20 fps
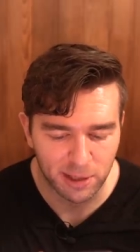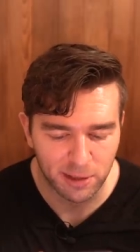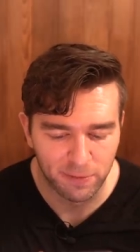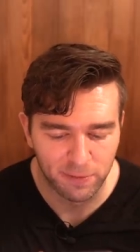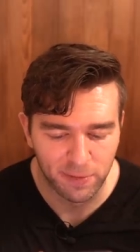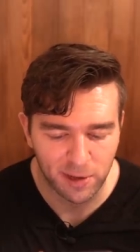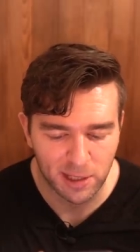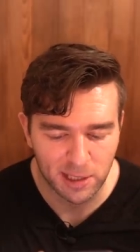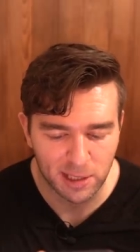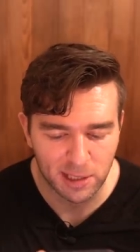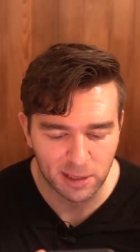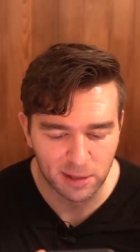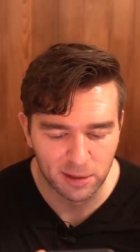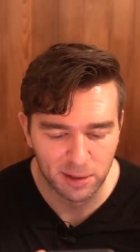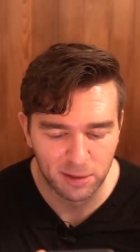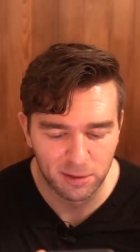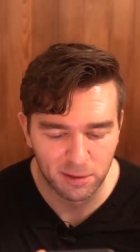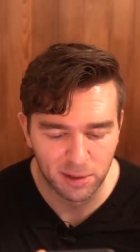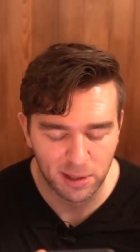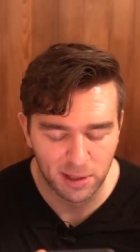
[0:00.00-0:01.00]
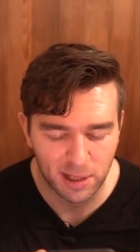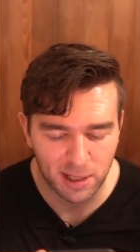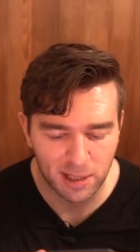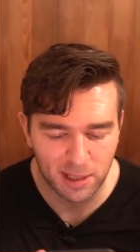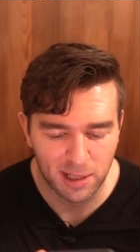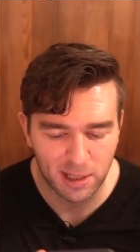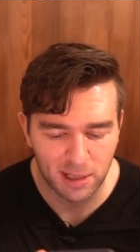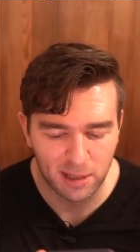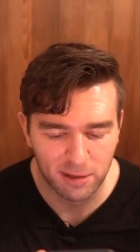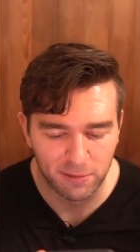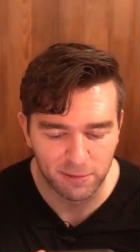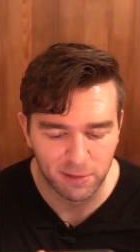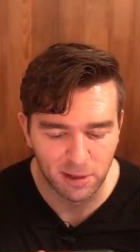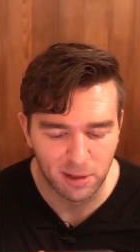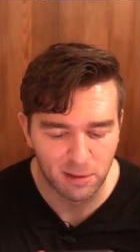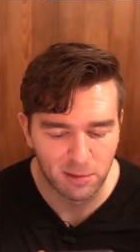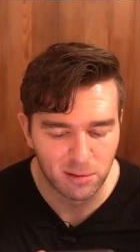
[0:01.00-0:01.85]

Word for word: Your face is literally night and day different.